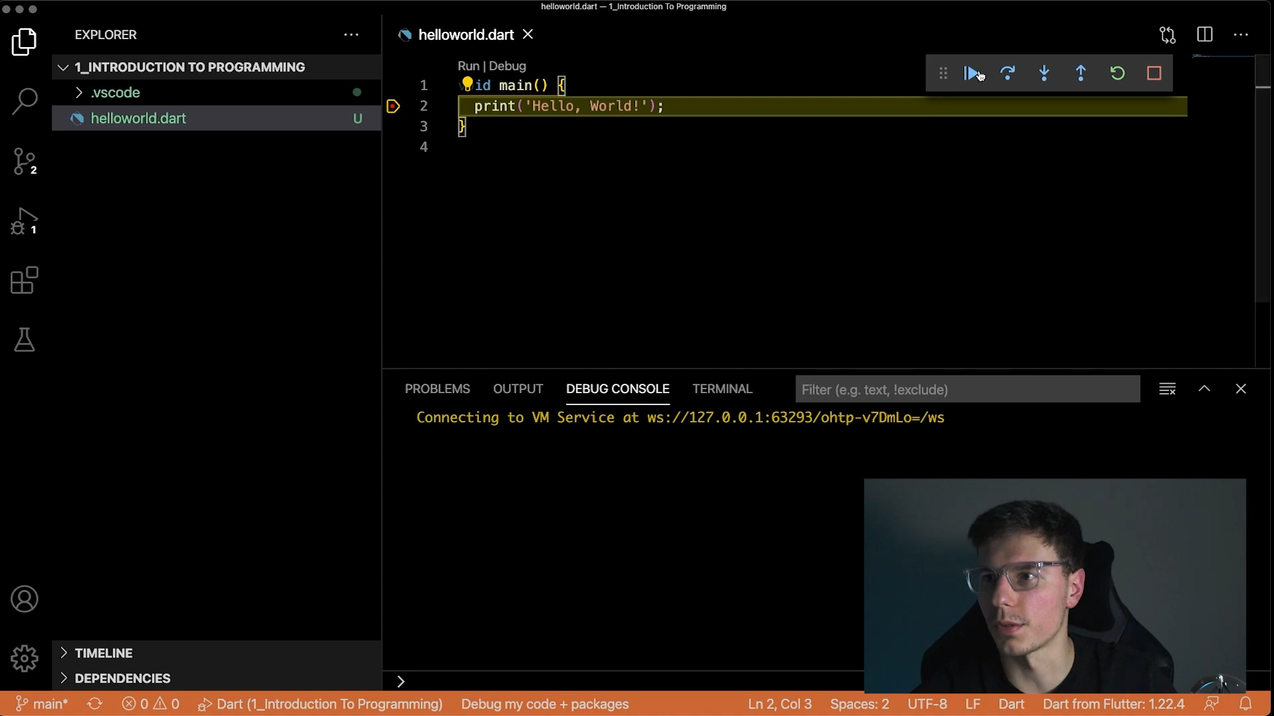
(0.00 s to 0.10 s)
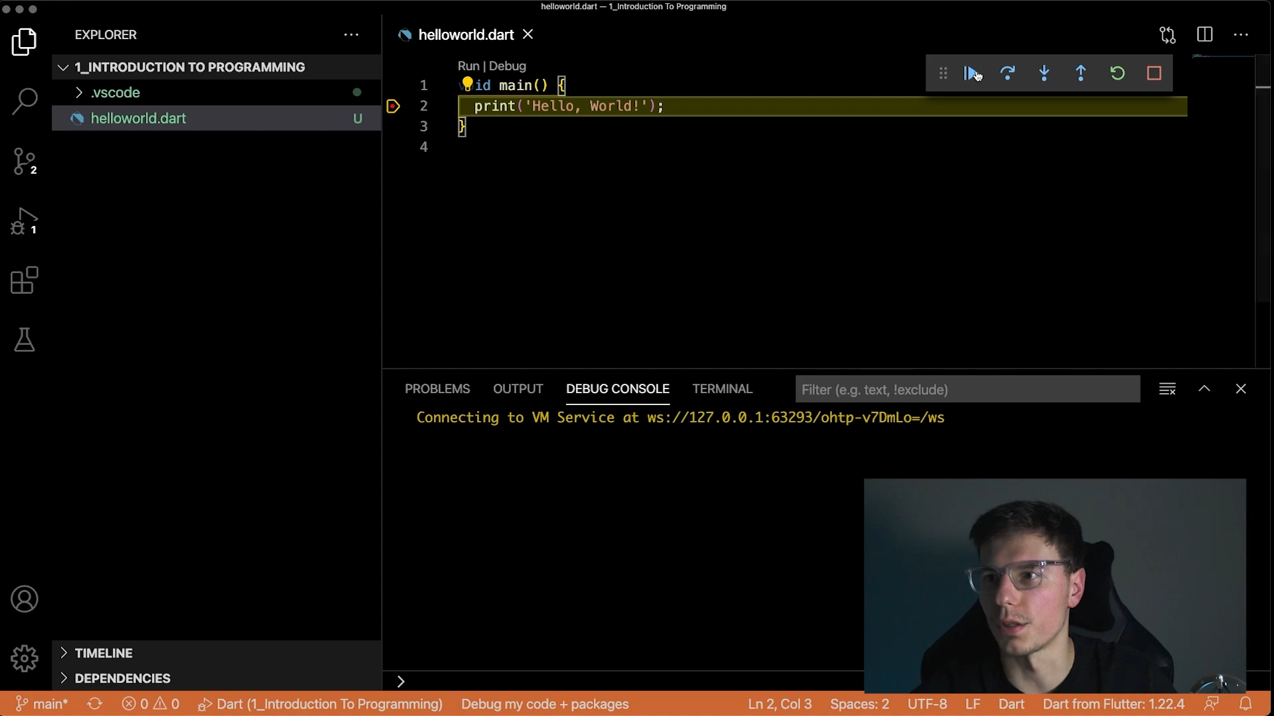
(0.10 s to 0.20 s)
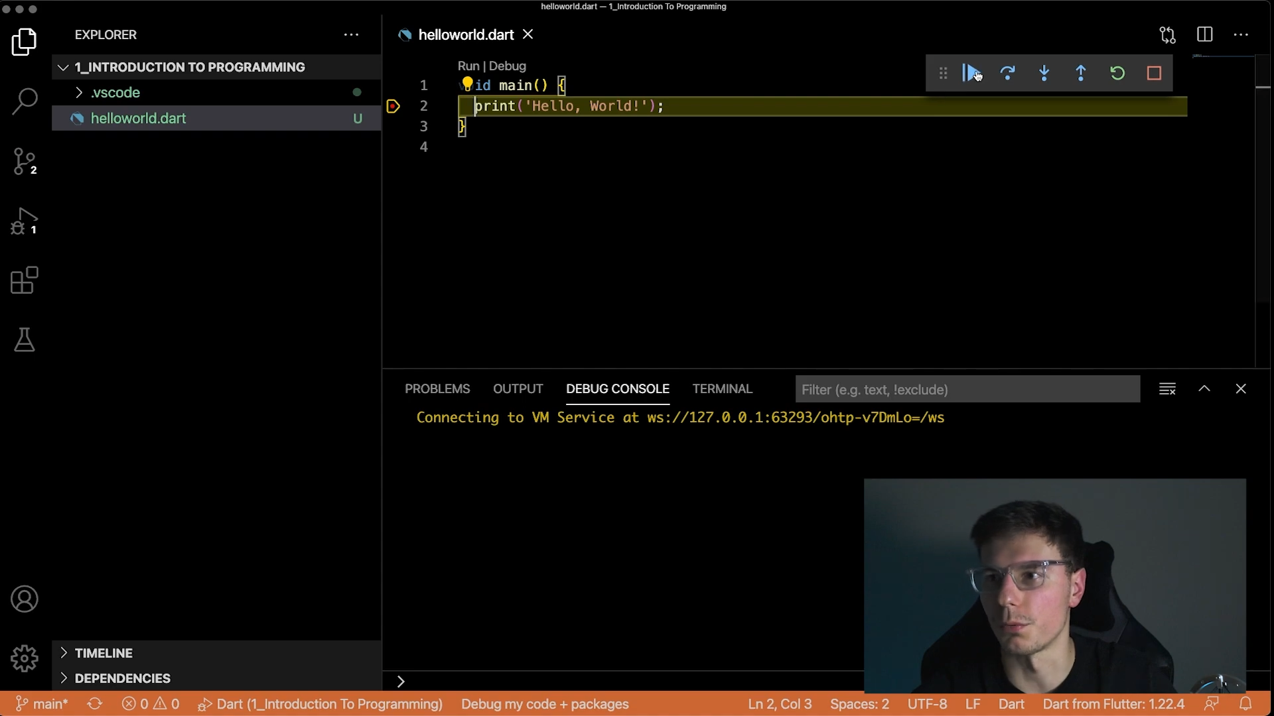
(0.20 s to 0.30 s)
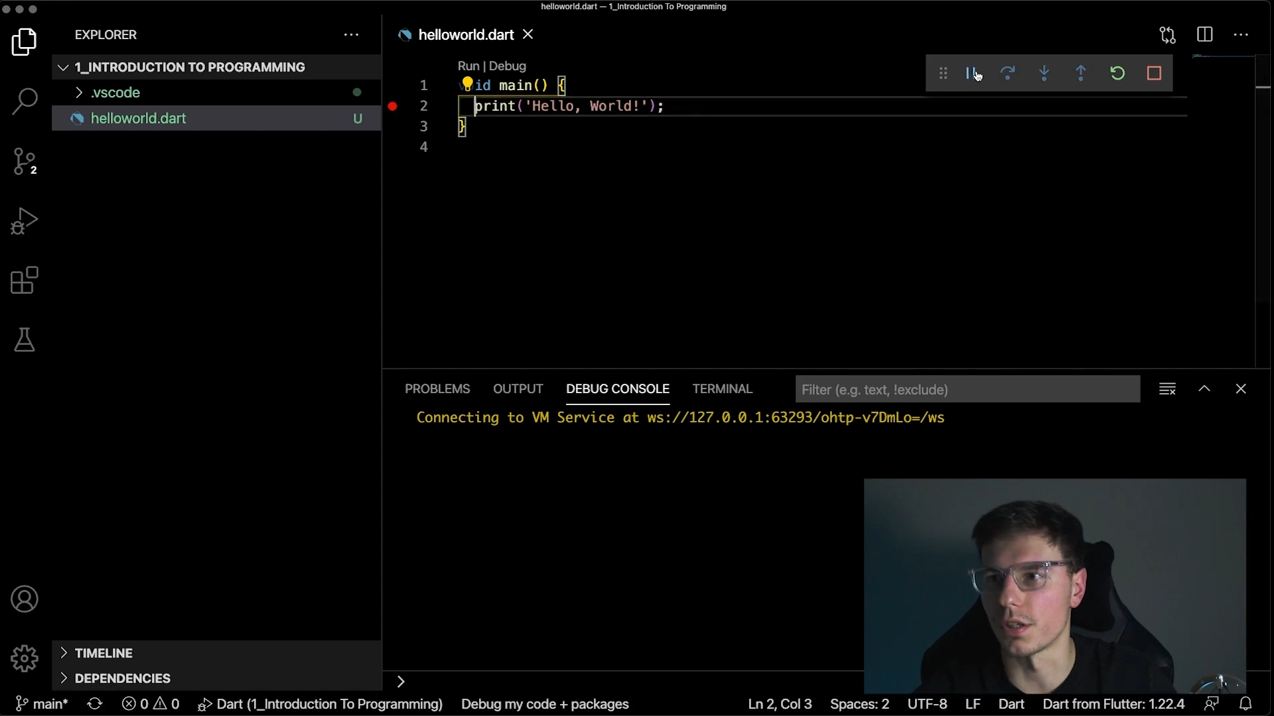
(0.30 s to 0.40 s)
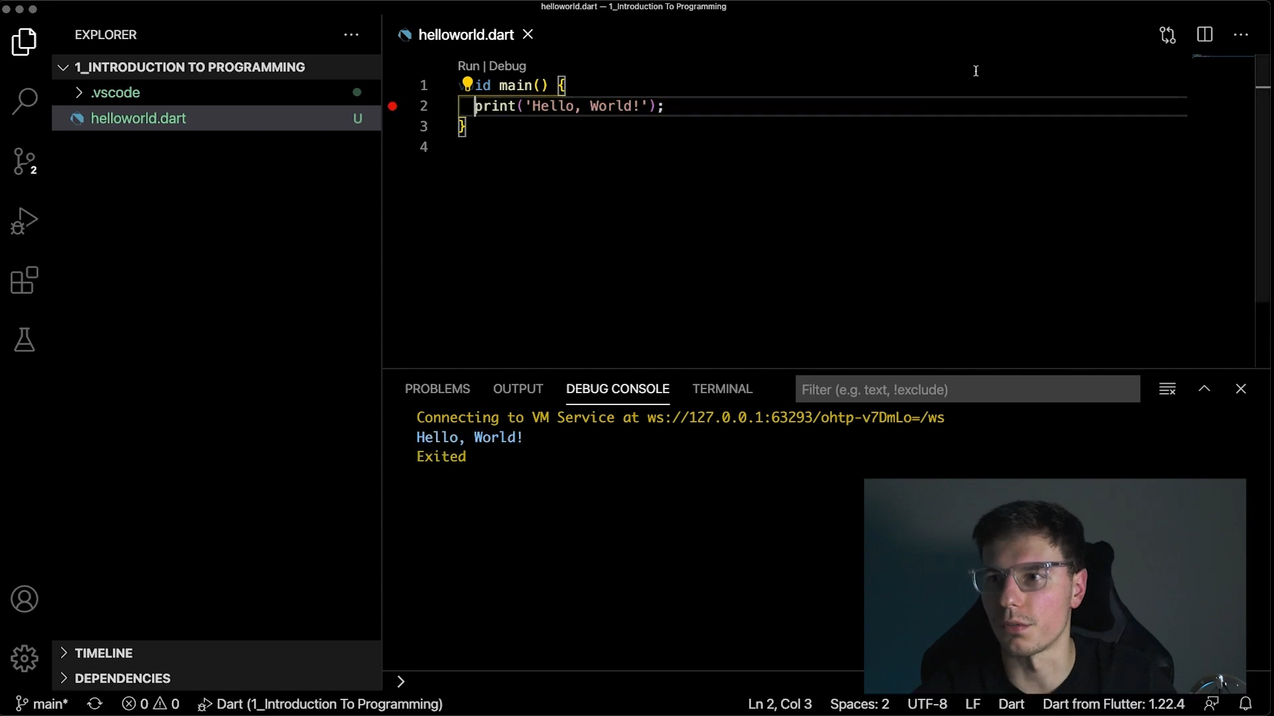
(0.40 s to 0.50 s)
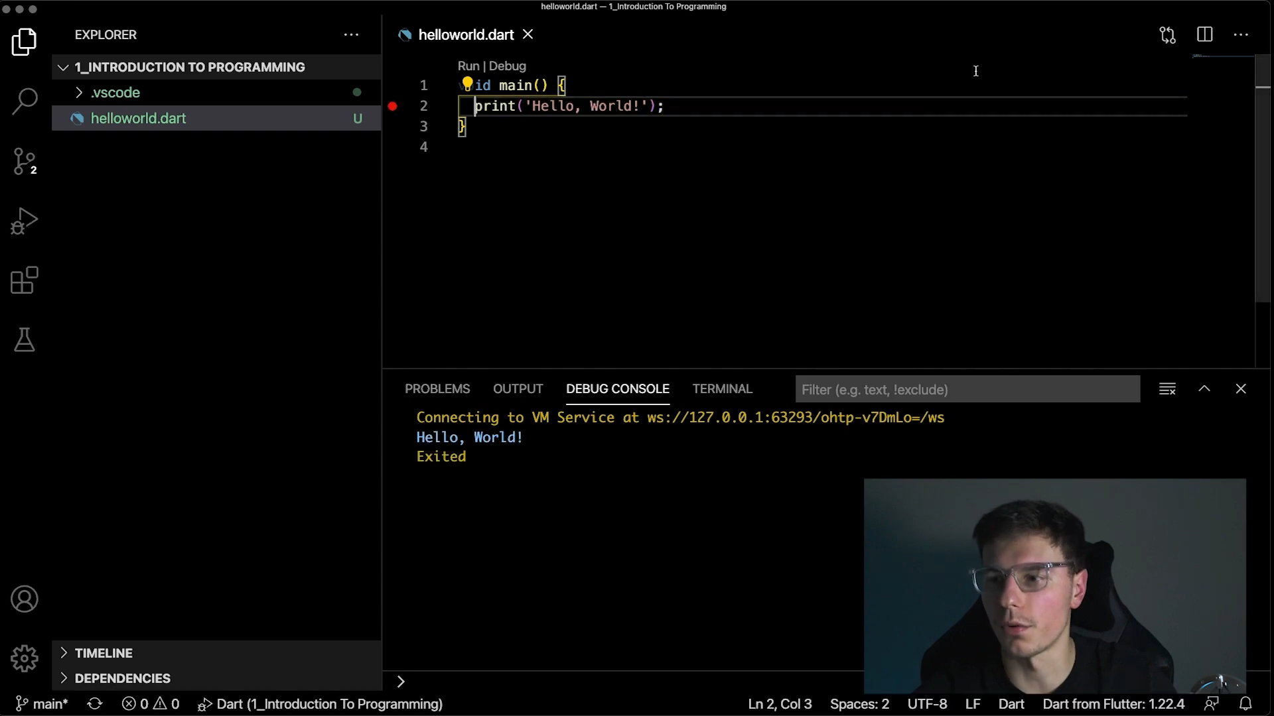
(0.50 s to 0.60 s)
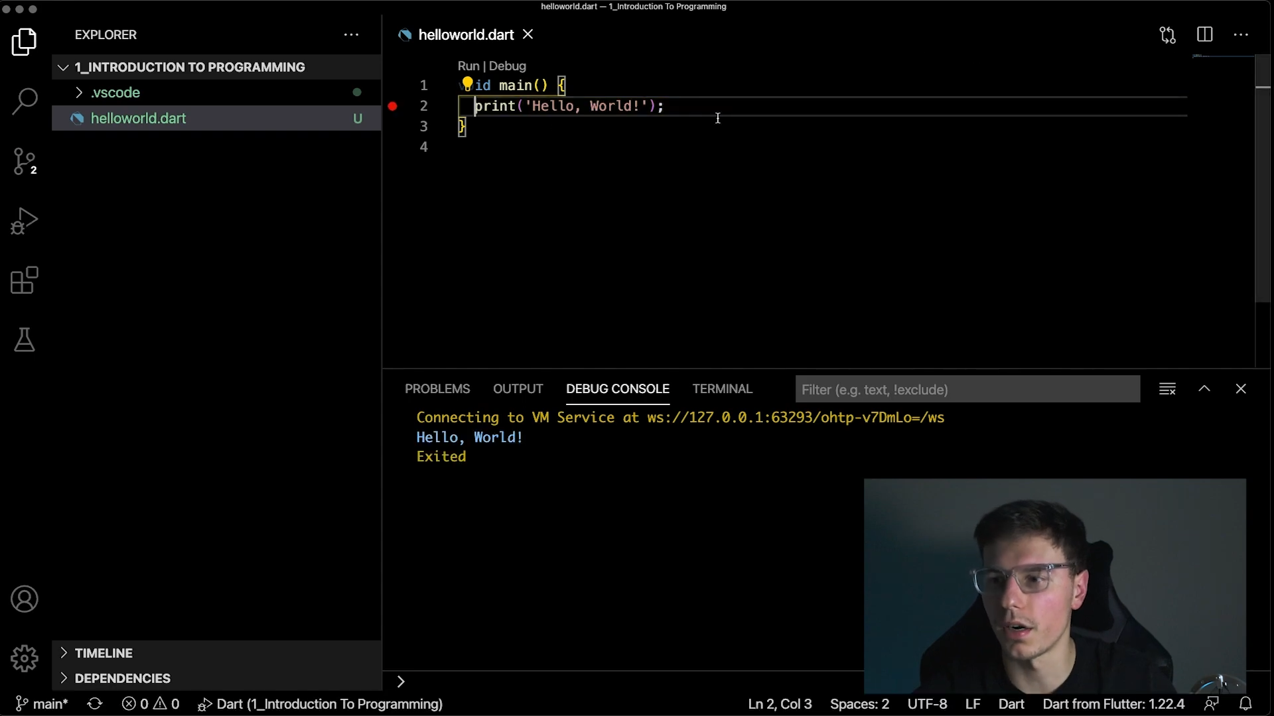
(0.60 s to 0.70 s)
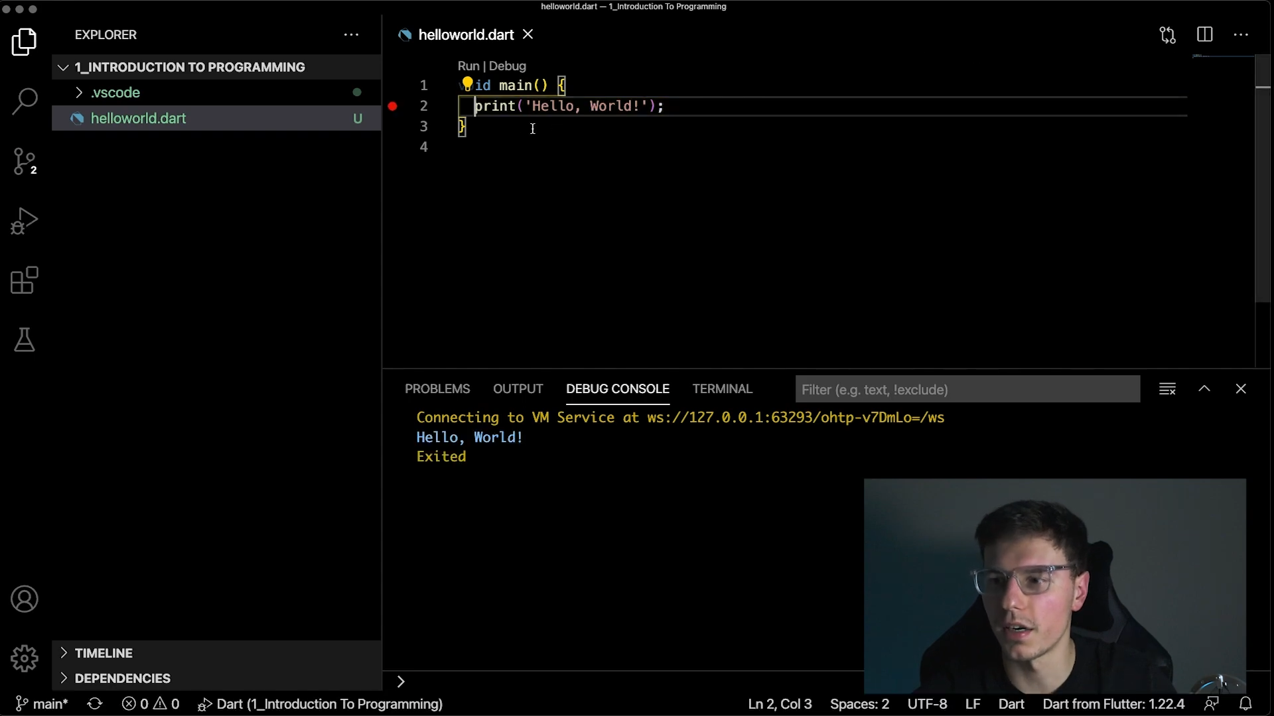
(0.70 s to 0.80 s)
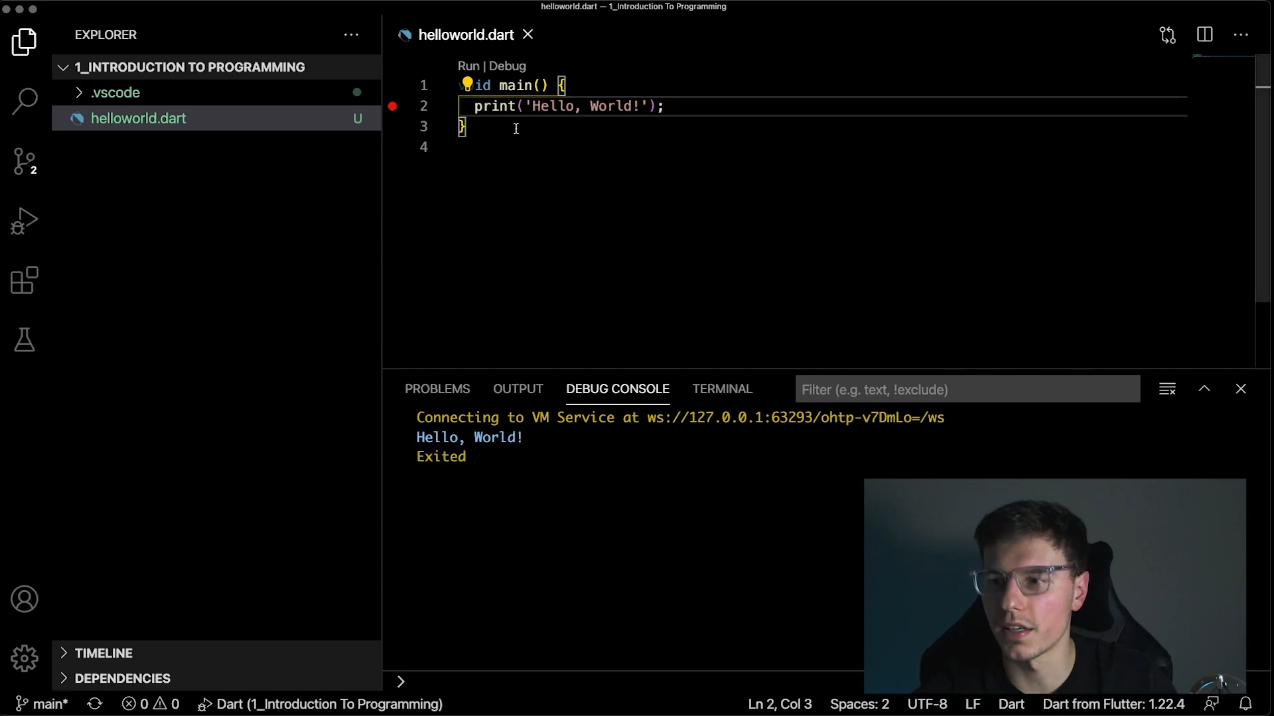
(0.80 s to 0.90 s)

but then we can run it